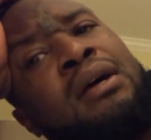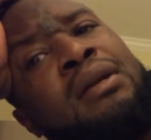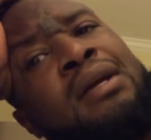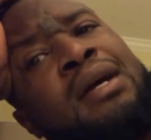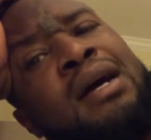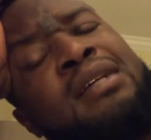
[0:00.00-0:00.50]

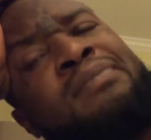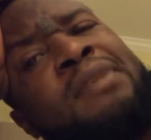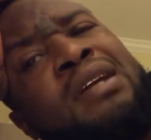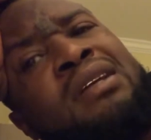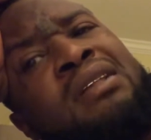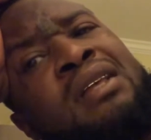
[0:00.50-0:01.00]
The
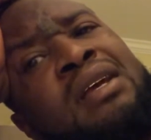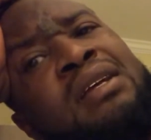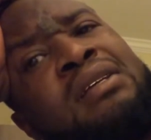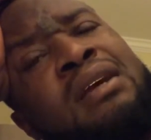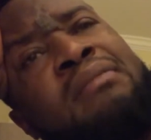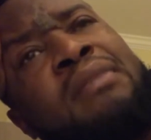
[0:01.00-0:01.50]
cosmetic
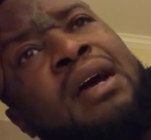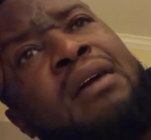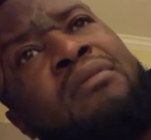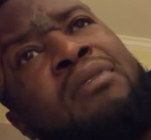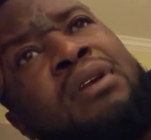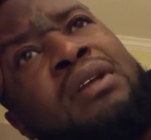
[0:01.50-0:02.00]
things I'm
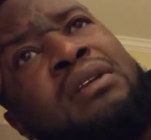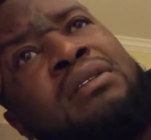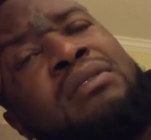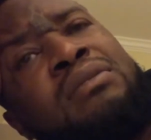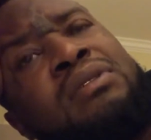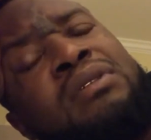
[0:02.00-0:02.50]
not really
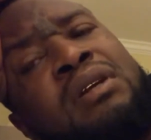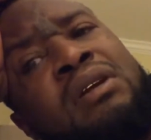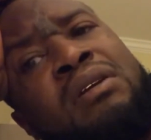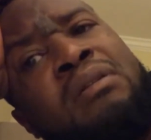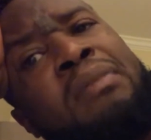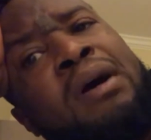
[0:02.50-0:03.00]
too
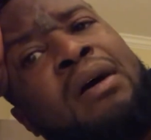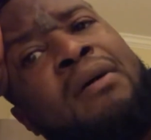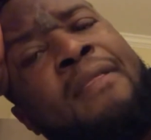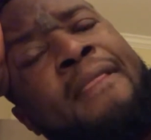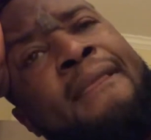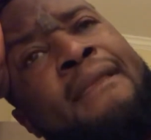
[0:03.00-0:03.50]
concerned about.
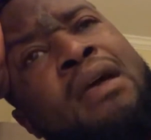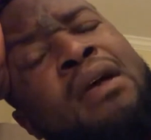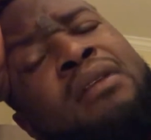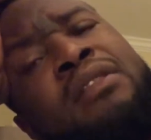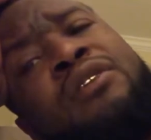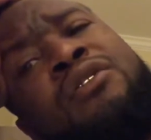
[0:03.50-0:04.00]

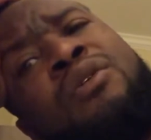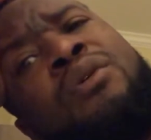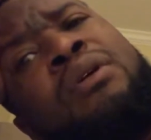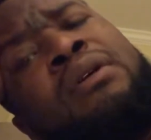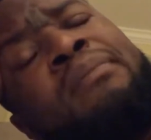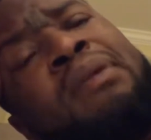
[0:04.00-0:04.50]
The
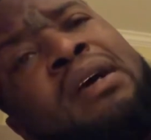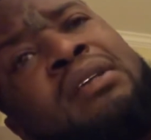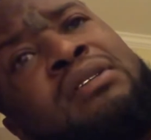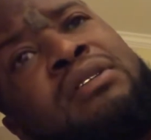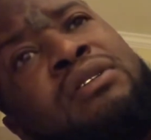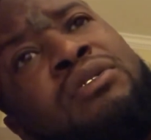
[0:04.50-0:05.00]
door, the
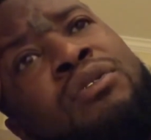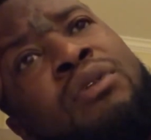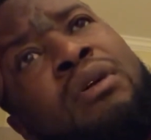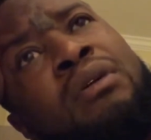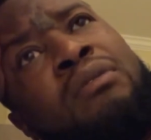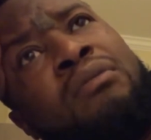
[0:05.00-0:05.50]
passenger
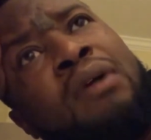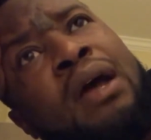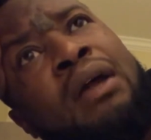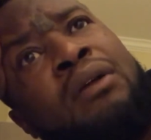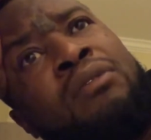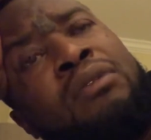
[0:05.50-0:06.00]
door,
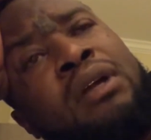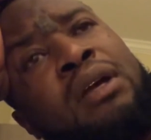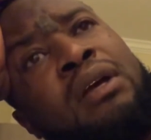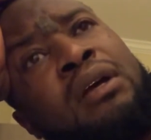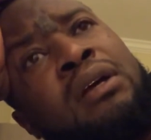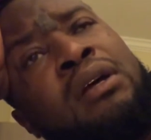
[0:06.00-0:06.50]
rattled.
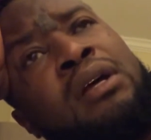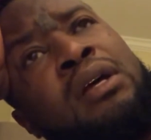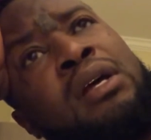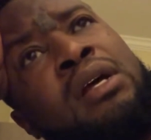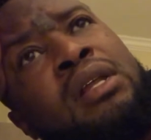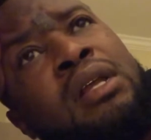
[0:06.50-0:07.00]

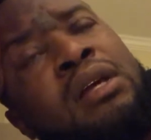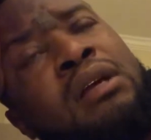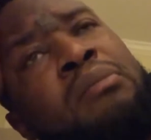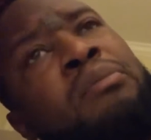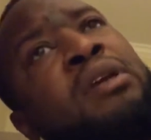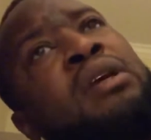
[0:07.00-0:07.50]
It
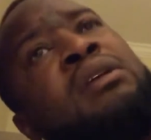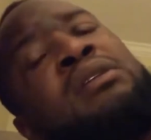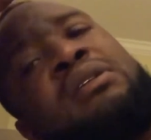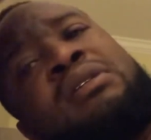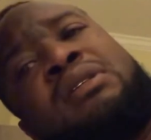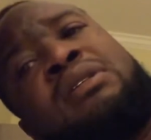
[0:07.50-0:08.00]
could be
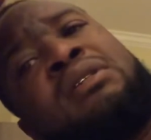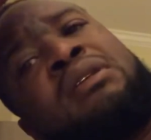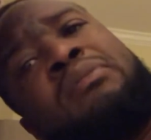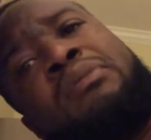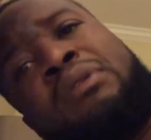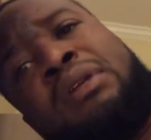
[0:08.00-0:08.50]
just as simple